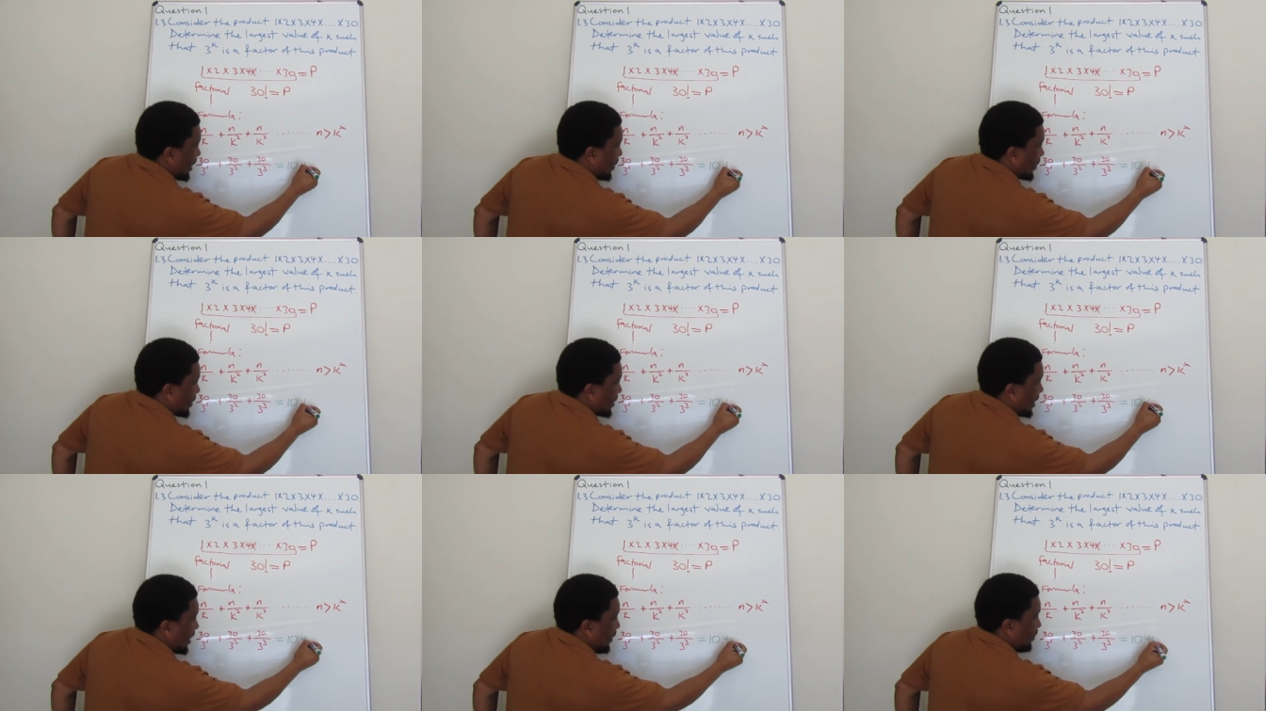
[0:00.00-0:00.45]
I'll
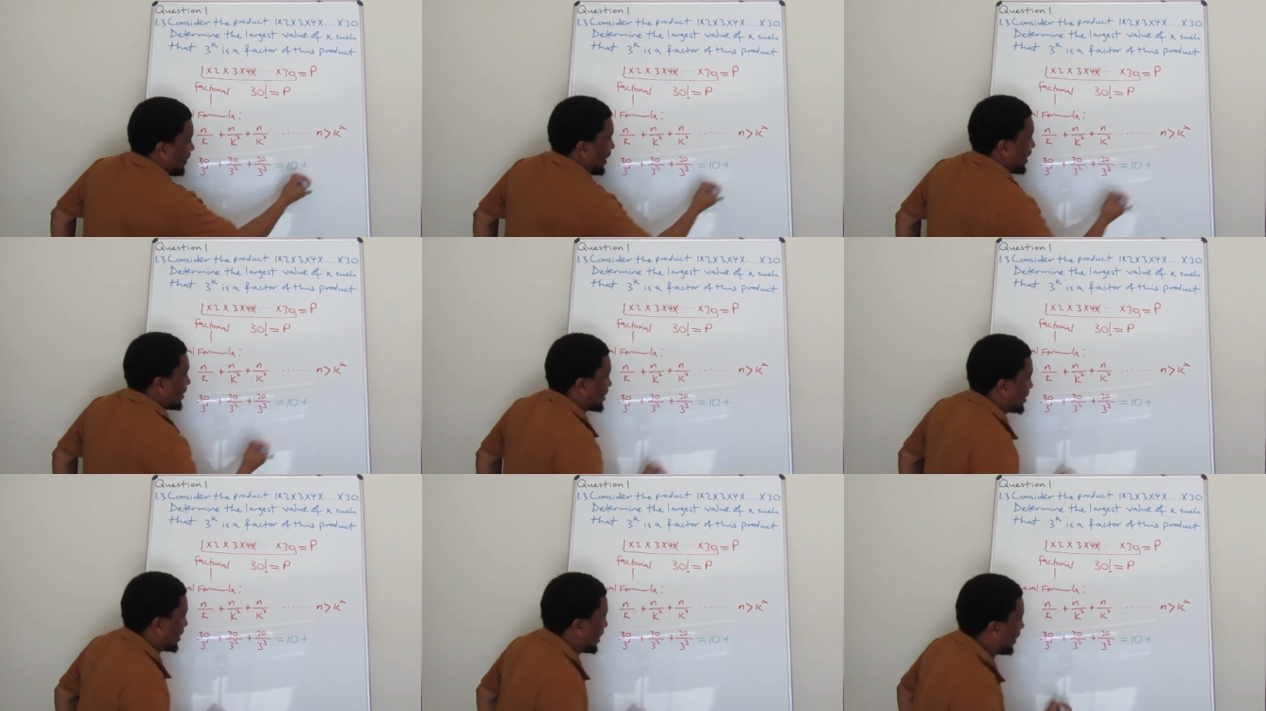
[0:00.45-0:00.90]
say
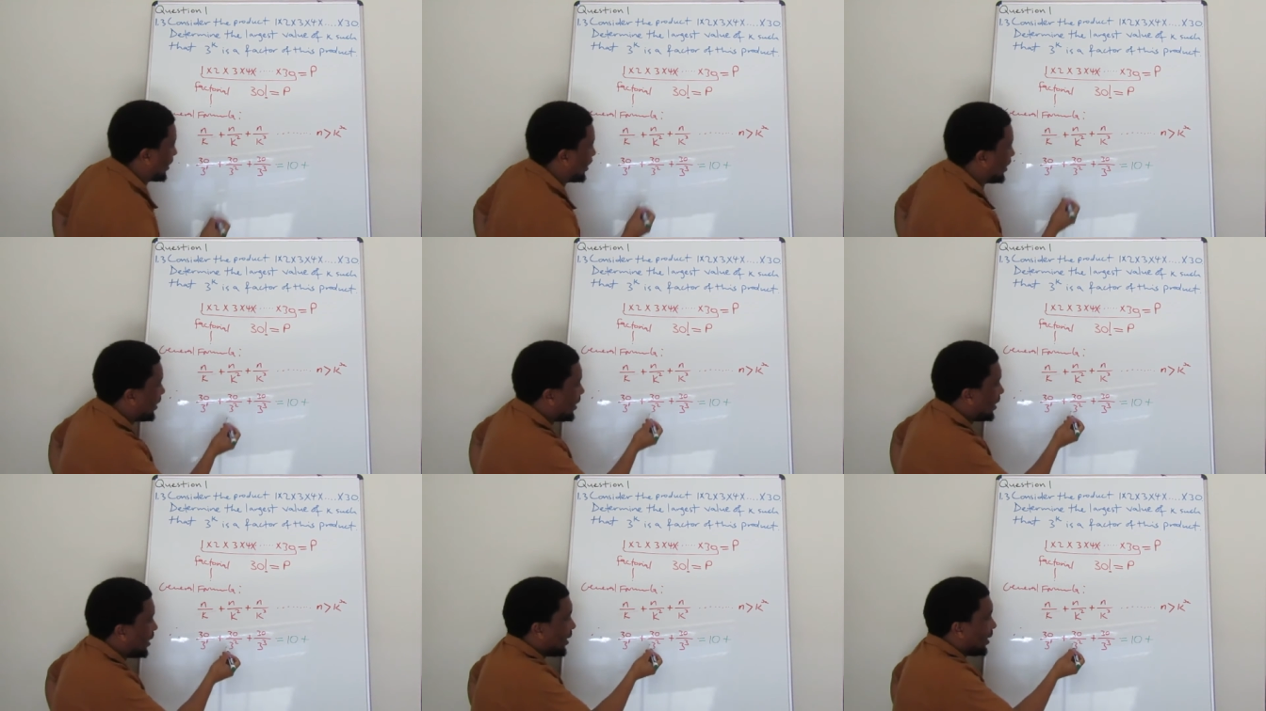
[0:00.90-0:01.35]
plus here.
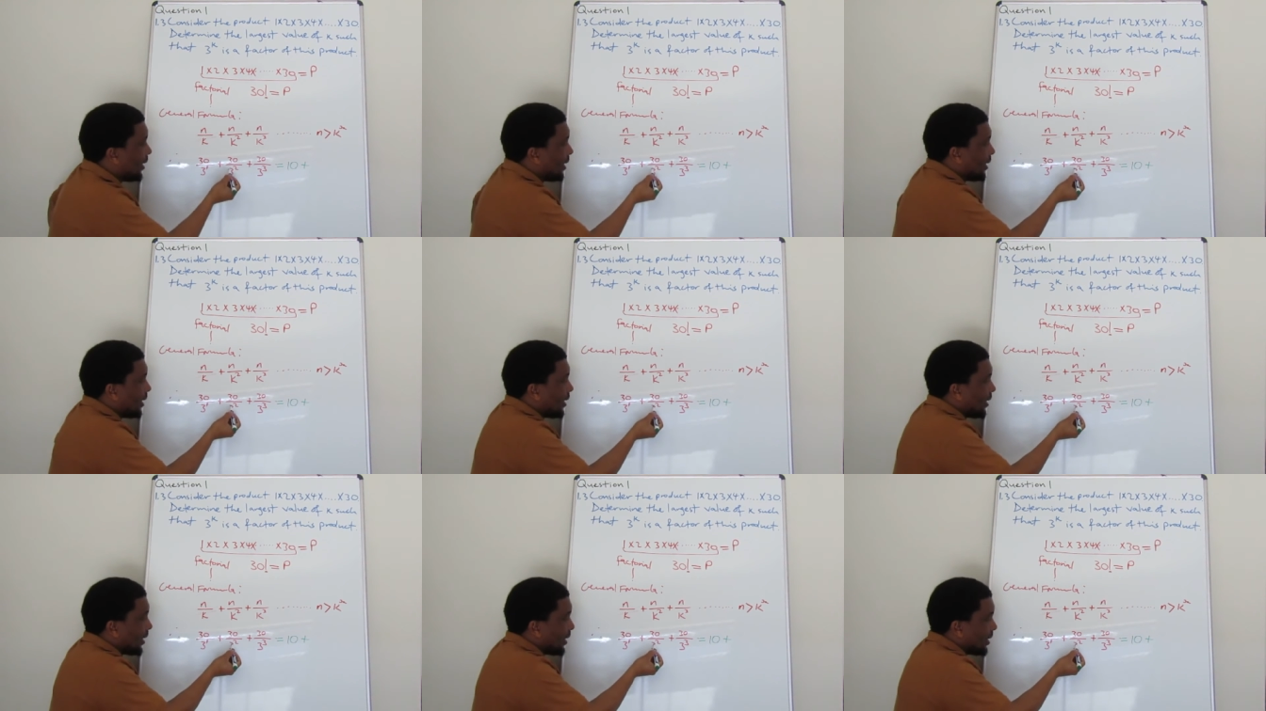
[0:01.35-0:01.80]

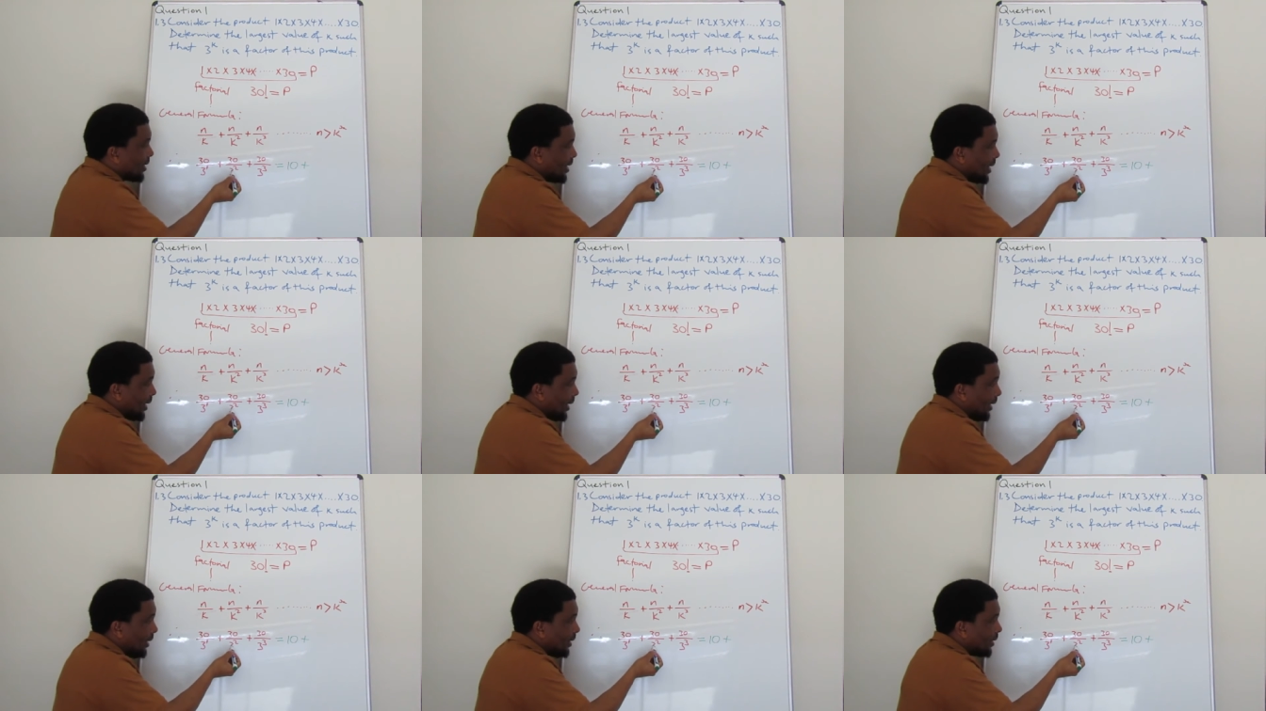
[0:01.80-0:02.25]

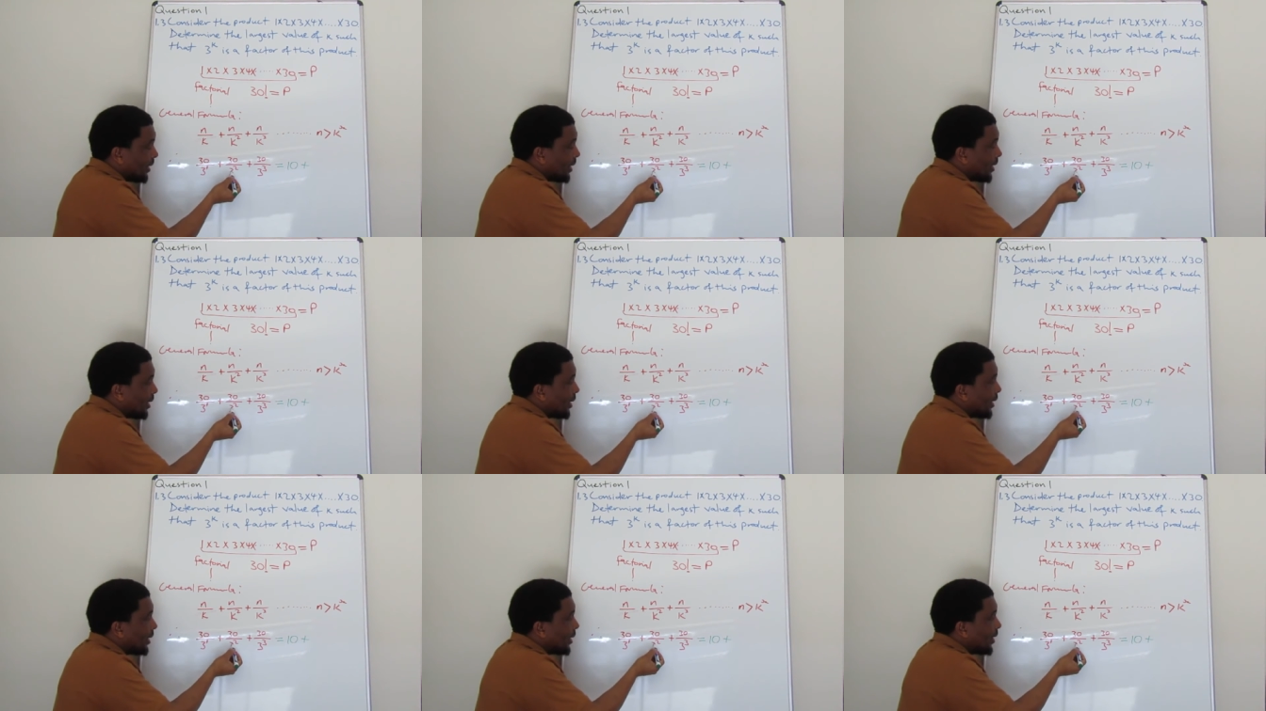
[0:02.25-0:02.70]
Here,
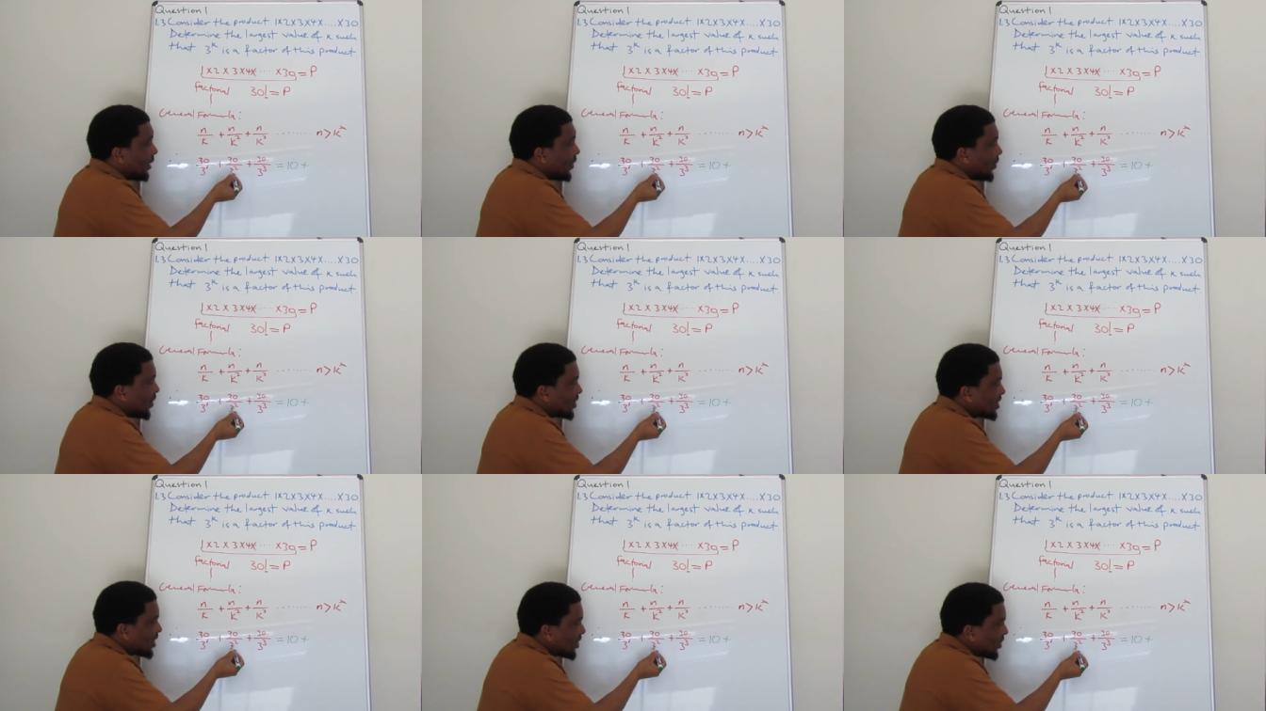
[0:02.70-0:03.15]

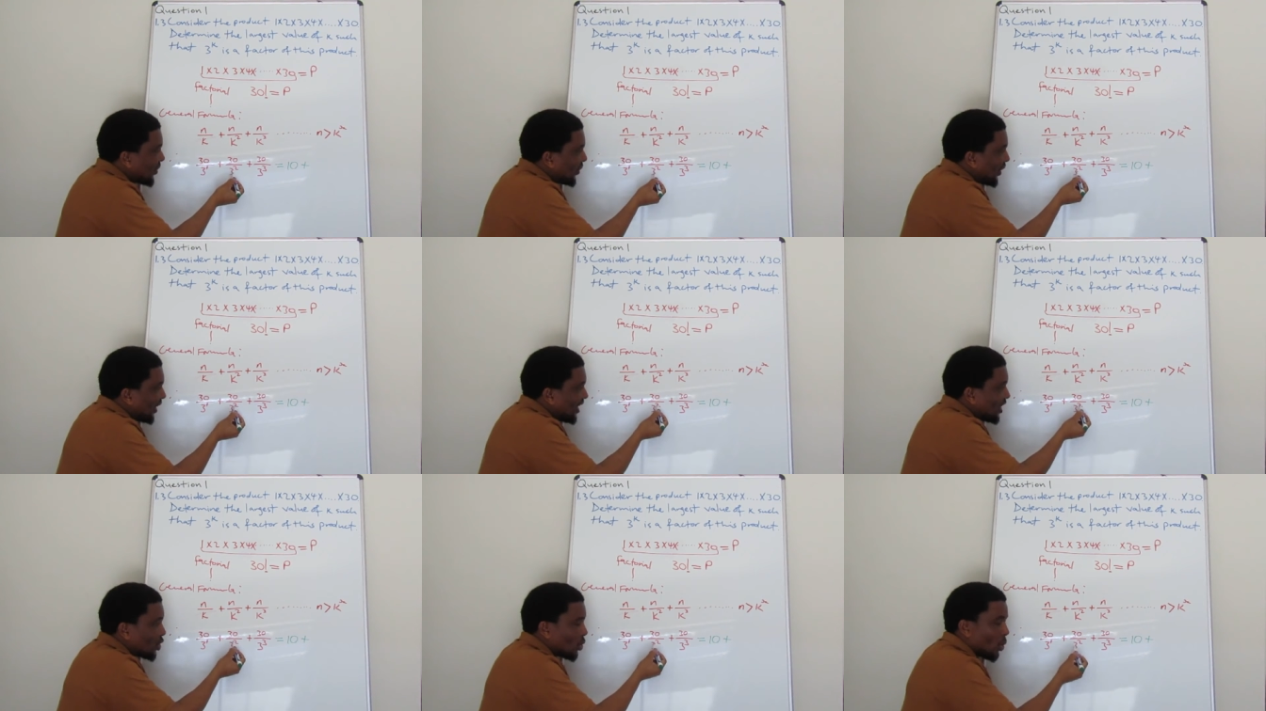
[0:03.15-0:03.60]
this is
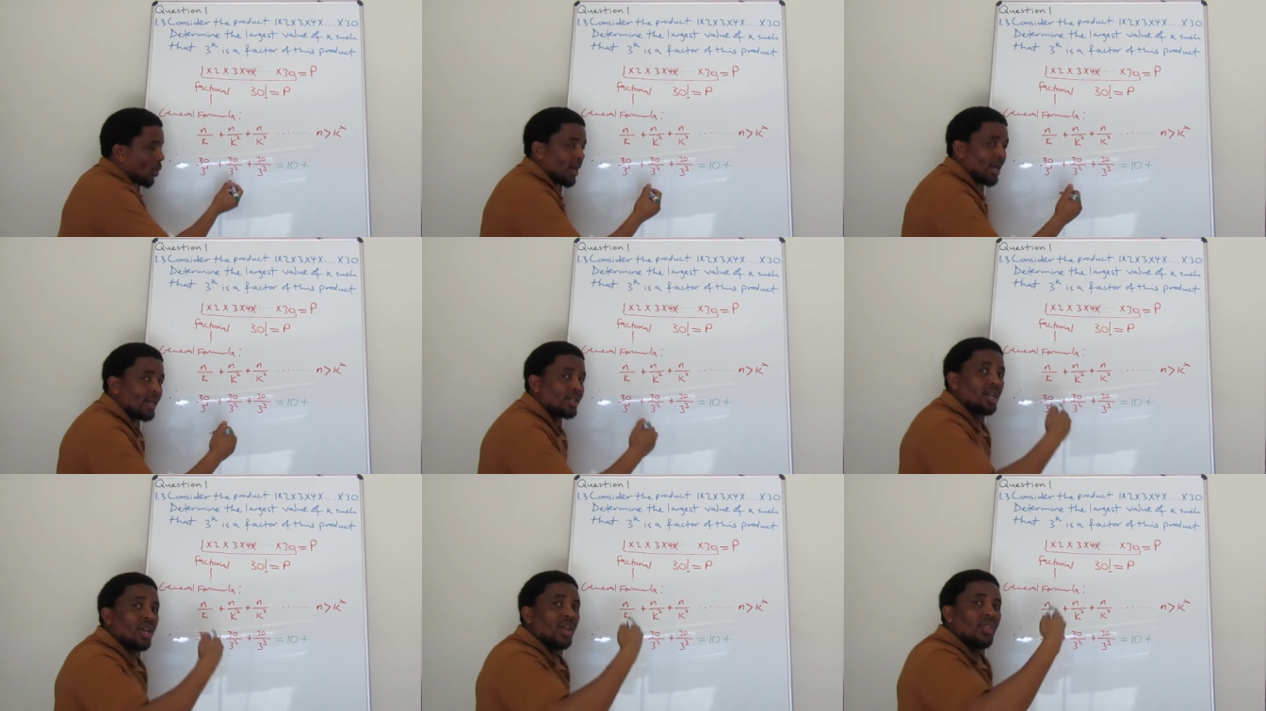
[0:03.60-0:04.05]
3
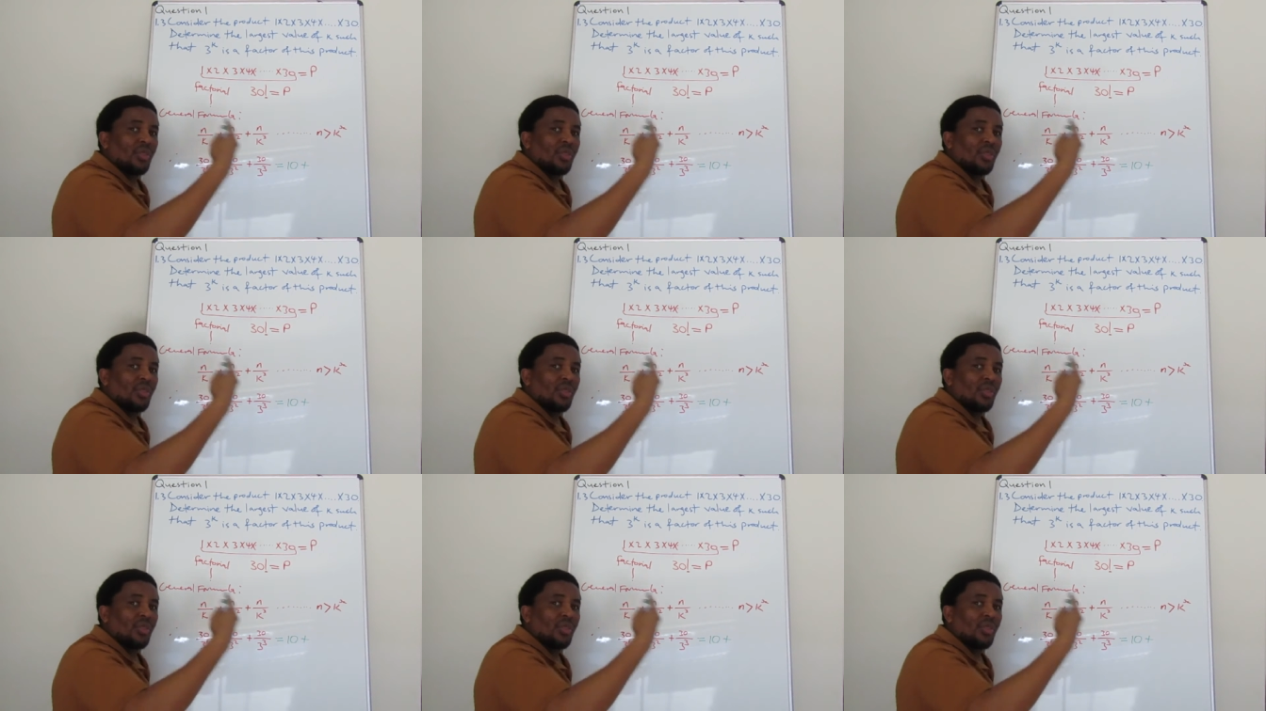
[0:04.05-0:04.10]
squared.